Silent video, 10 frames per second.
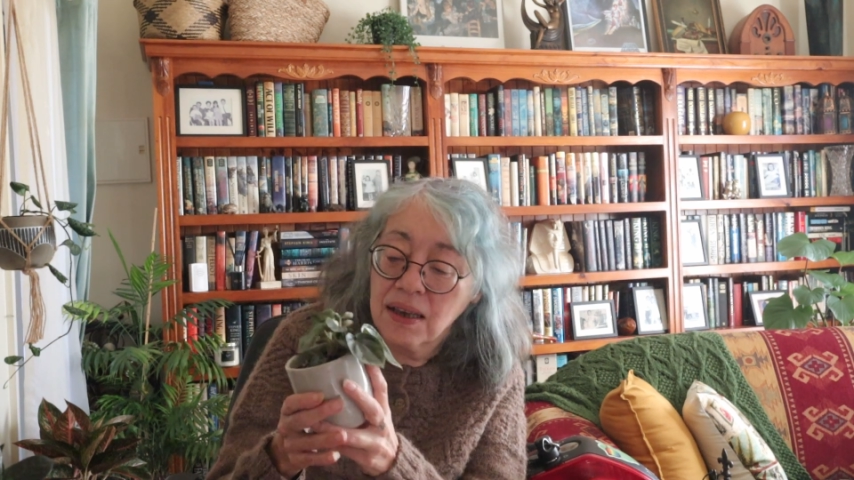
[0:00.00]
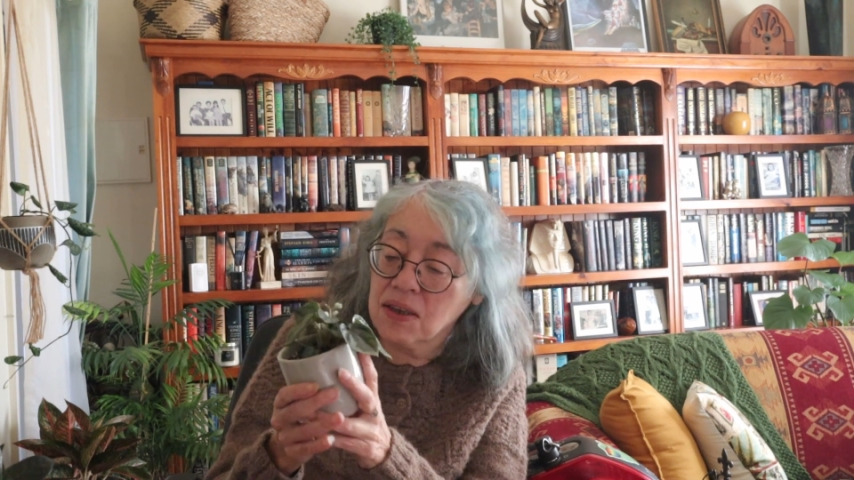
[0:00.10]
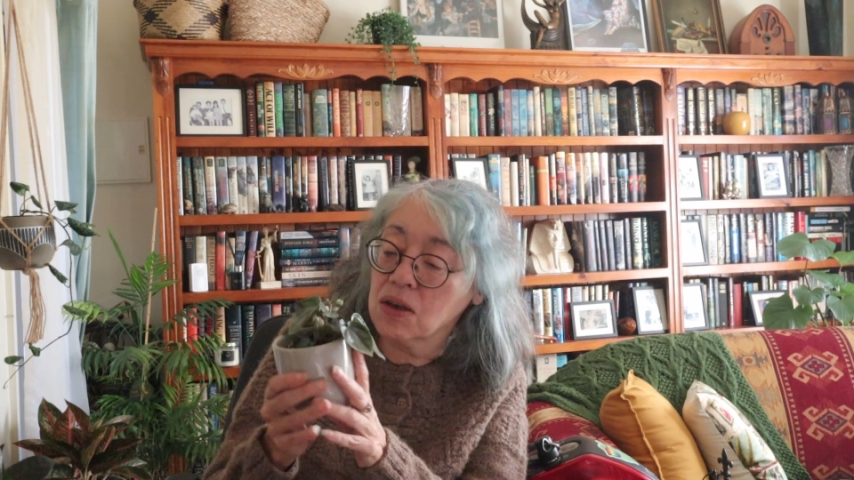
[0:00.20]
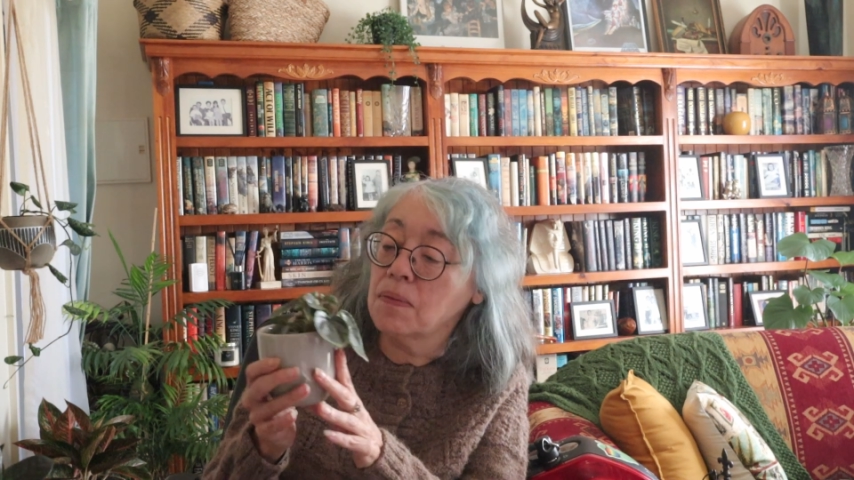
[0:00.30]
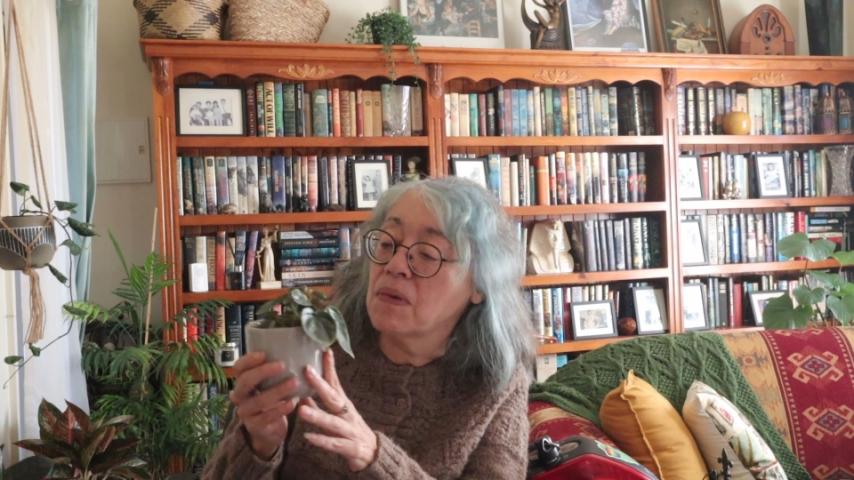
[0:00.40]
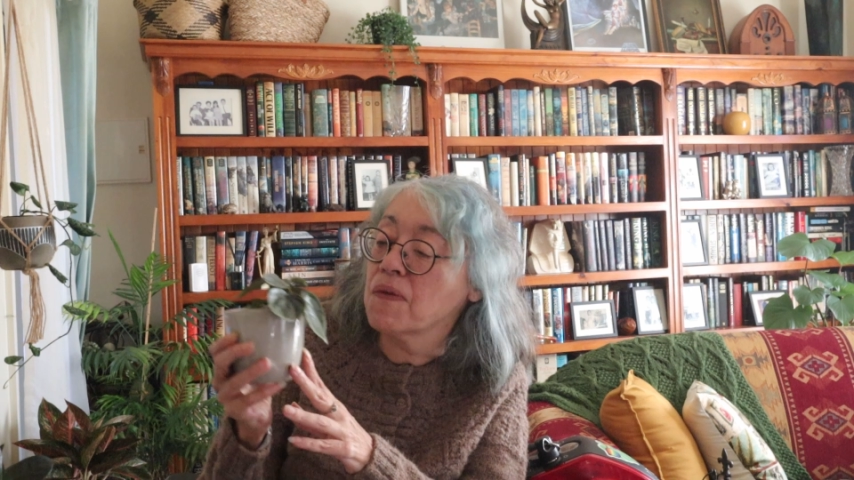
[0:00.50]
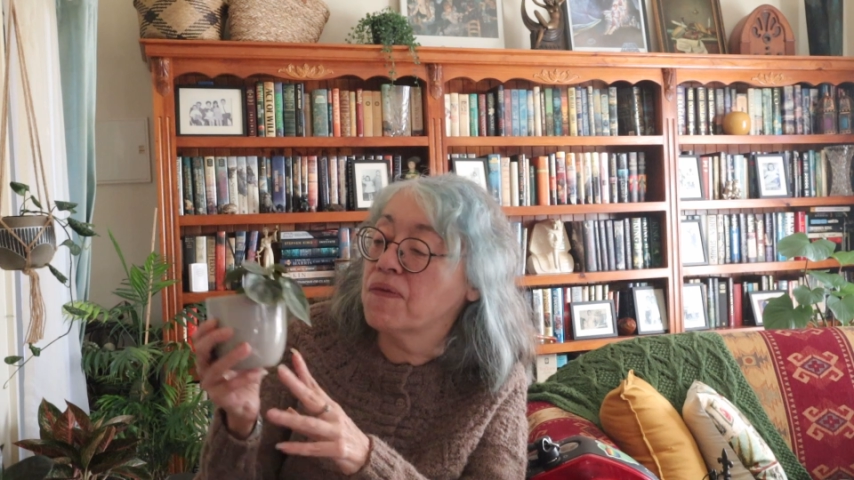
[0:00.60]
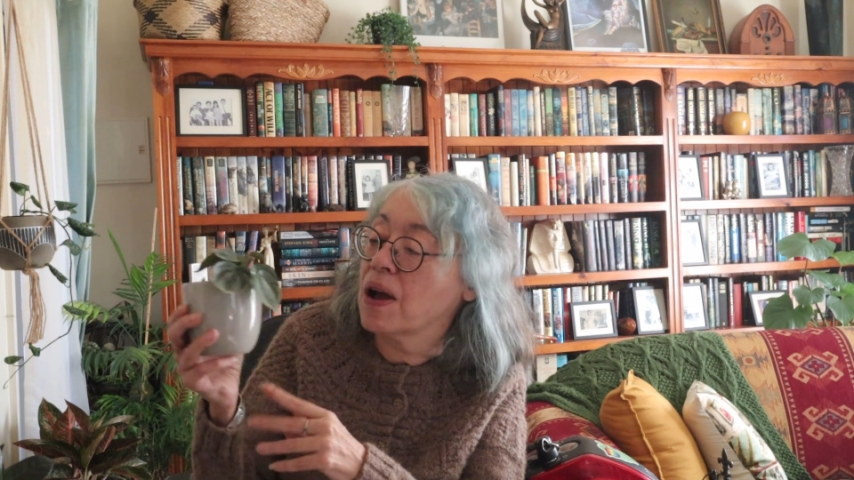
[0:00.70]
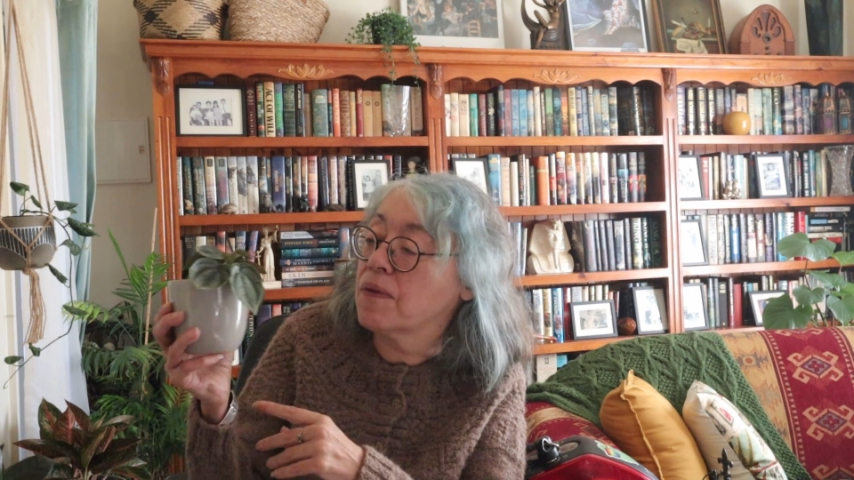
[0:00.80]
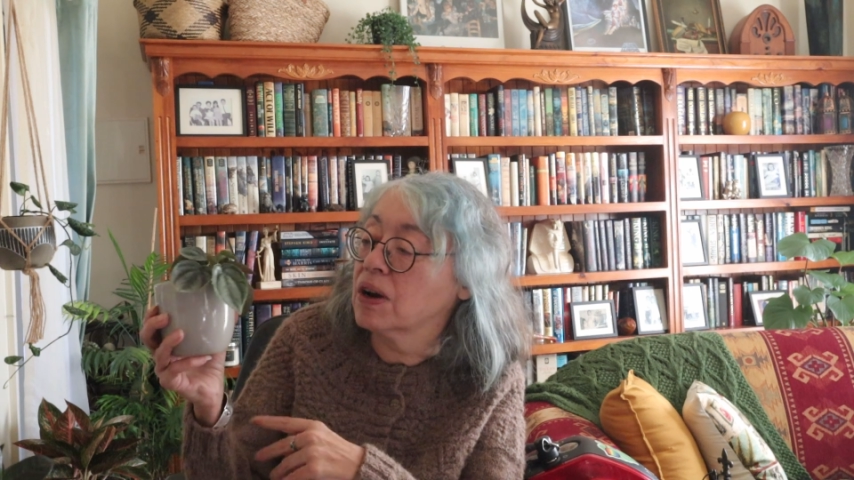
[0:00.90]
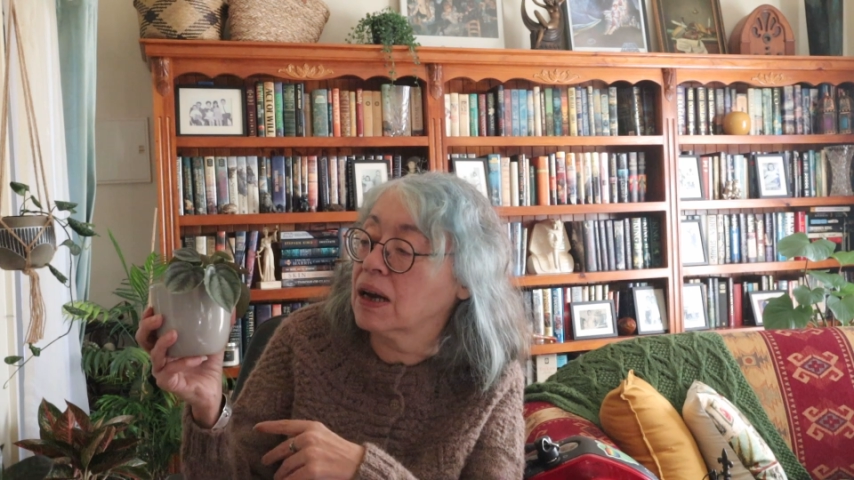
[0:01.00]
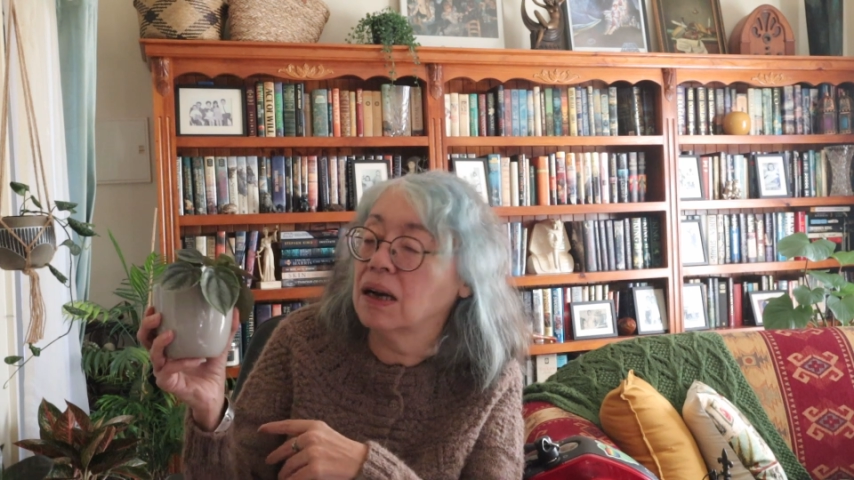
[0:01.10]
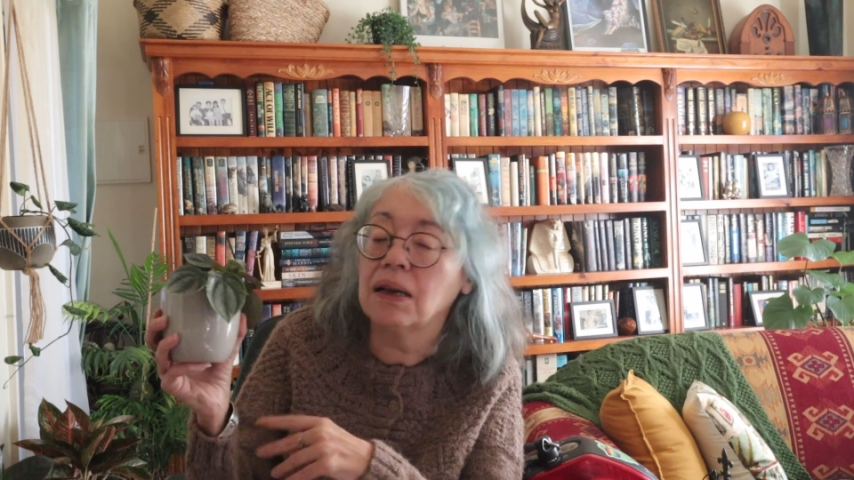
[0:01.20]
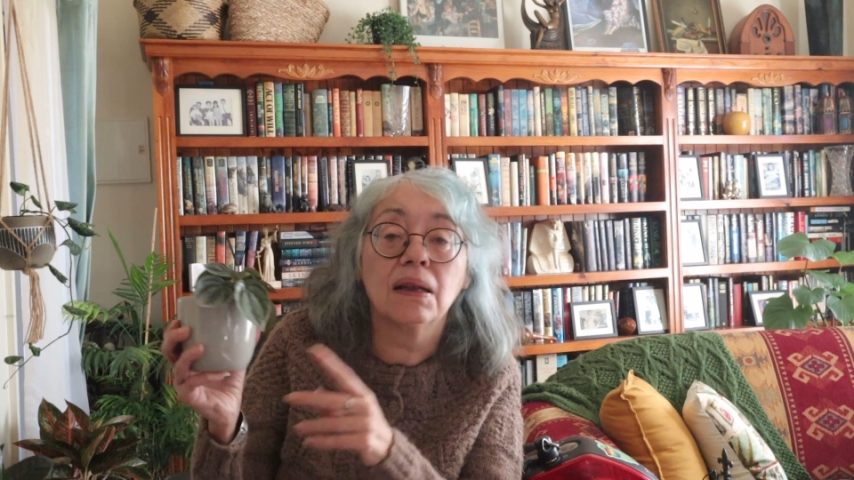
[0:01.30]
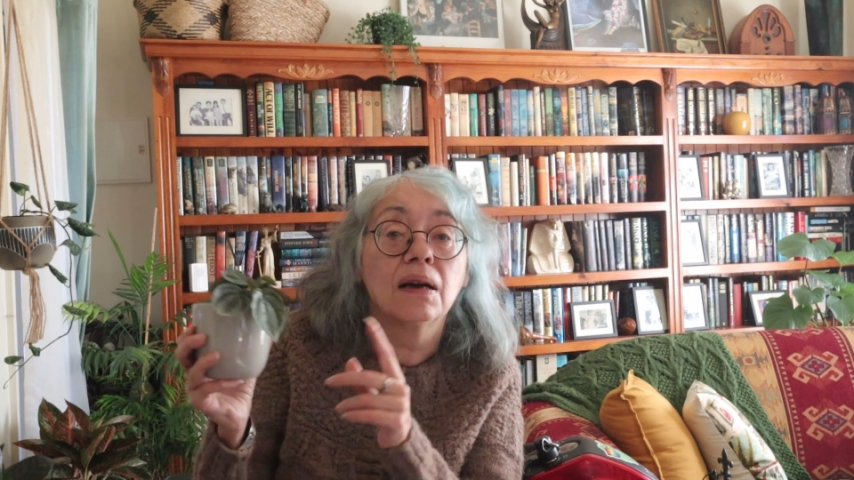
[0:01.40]
It's not my favourite
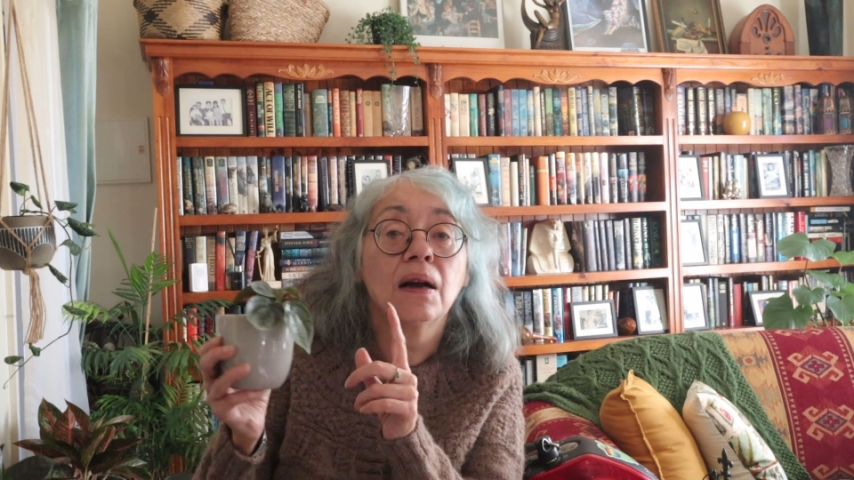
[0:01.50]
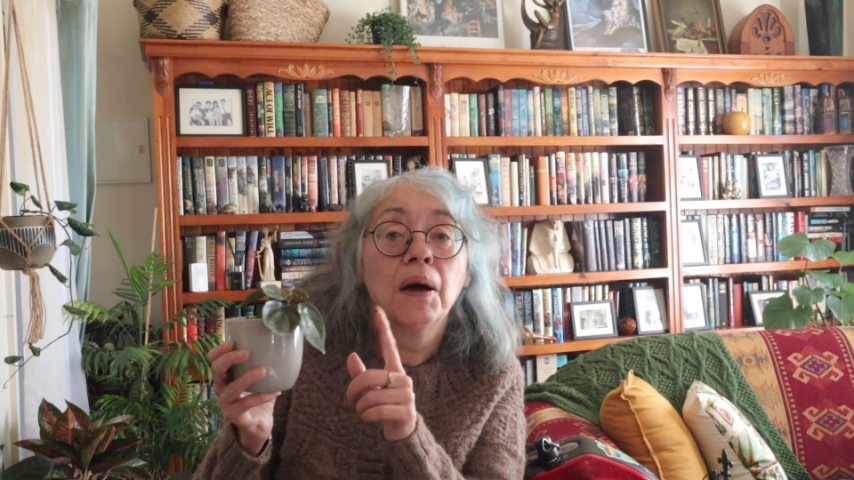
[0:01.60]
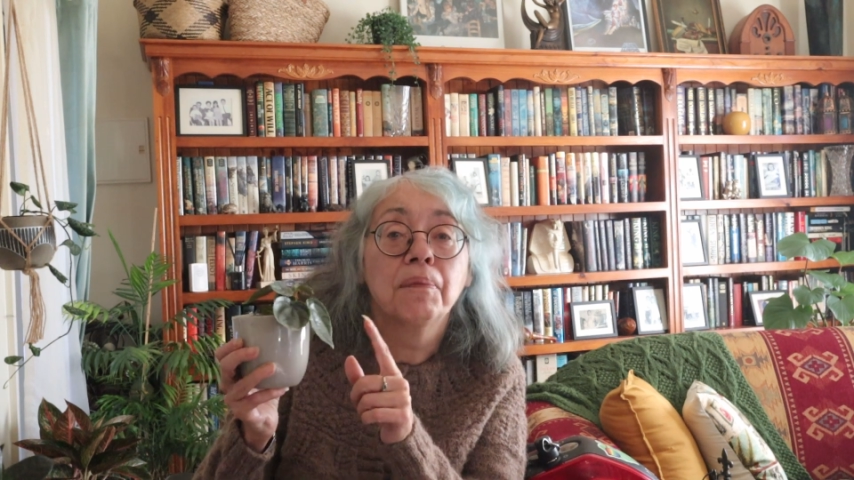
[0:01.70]
colour,